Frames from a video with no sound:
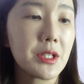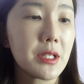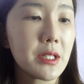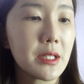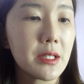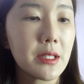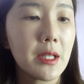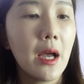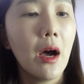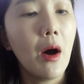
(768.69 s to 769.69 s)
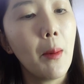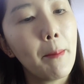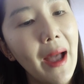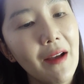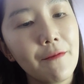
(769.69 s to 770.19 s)
This is a
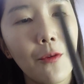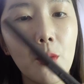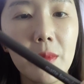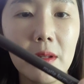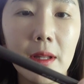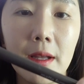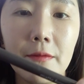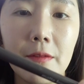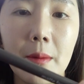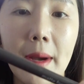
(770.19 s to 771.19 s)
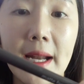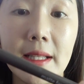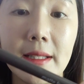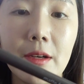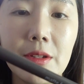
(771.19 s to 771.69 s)
matte formula from
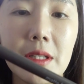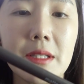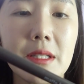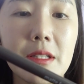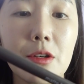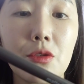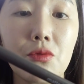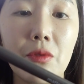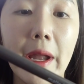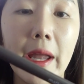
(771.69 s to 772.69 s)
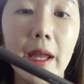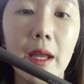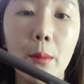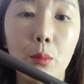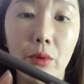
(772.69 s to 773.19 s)
Aritaum, and this is a
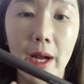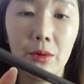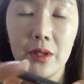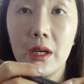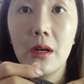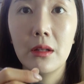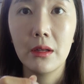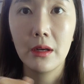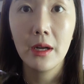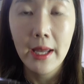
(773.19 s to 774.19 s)
gray brown color.